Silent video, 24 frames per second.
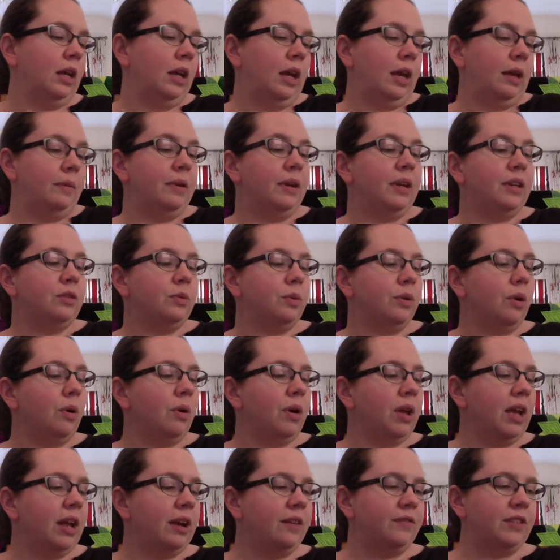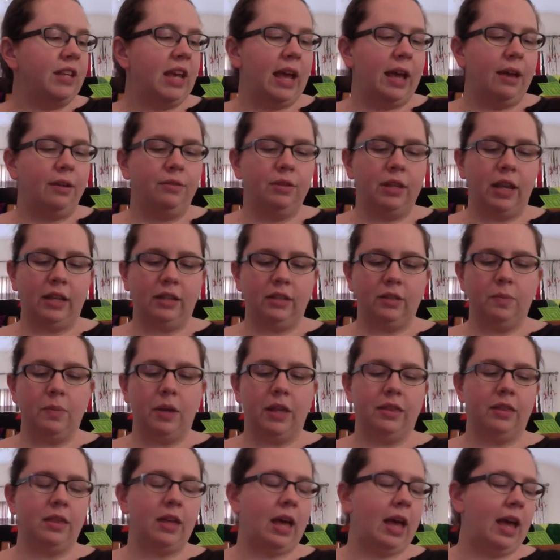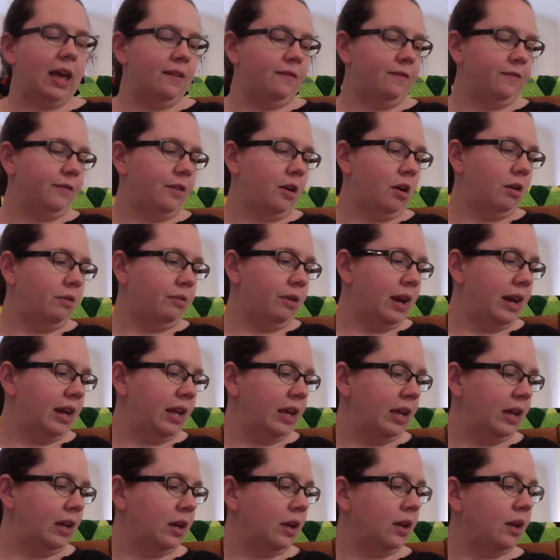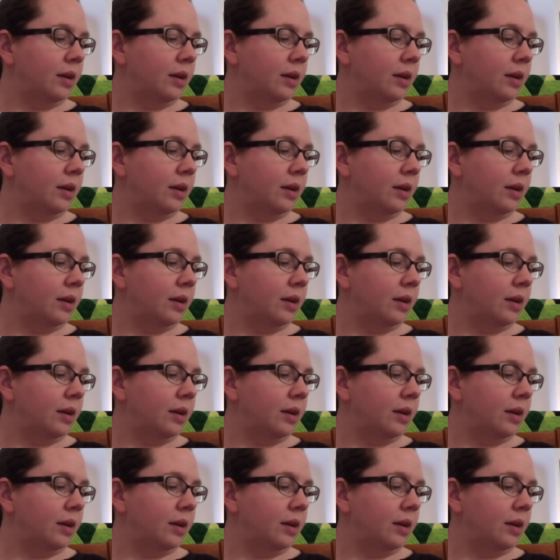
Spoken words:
And because we're going out of town next month, I've already